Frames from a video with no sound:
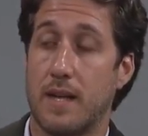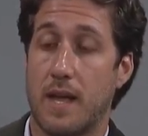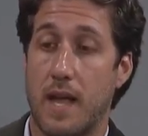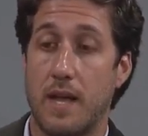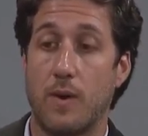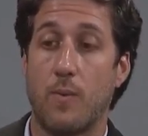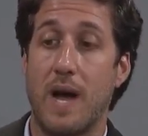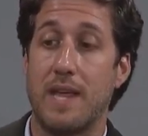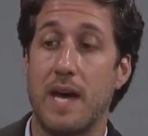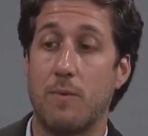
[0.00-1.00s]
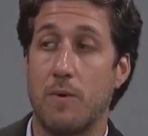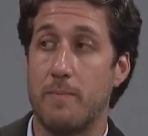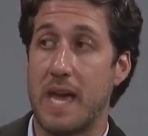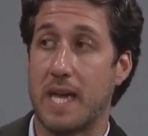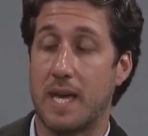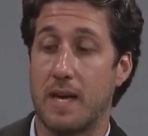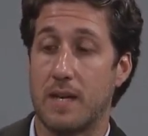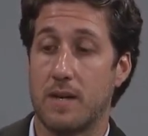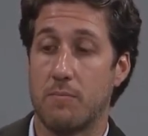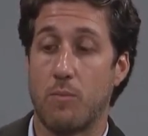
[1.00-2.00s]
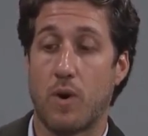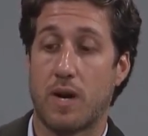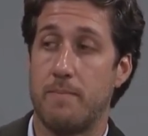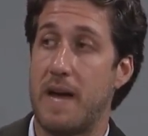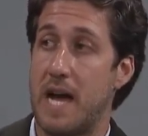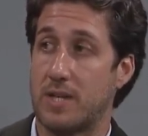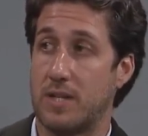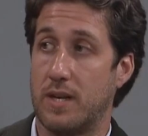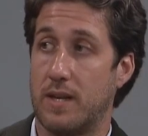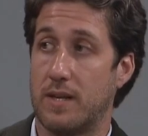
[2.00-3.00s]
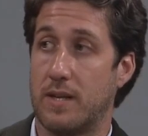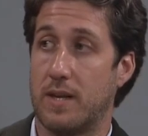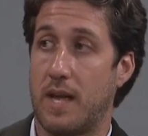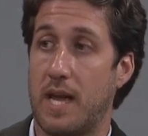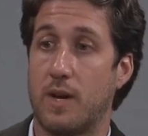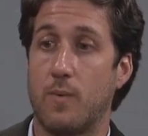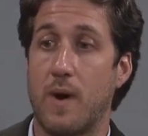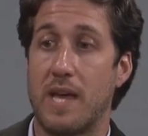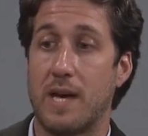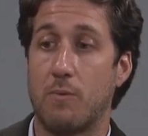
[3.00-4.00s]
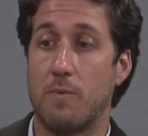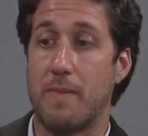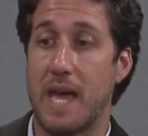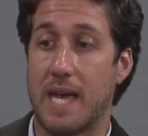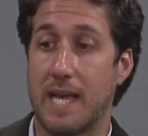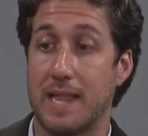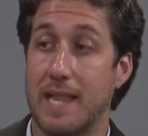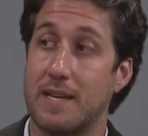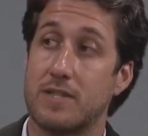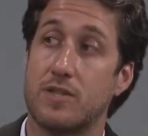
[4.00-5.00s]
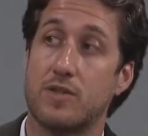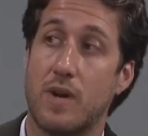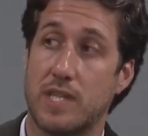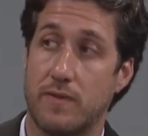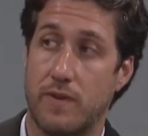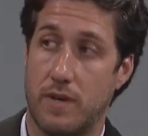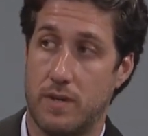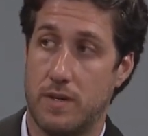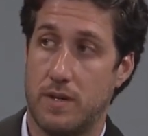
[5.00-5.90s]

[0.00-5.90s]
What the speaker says: in a way that will make it more compassionate, in a way that will make it less stressful.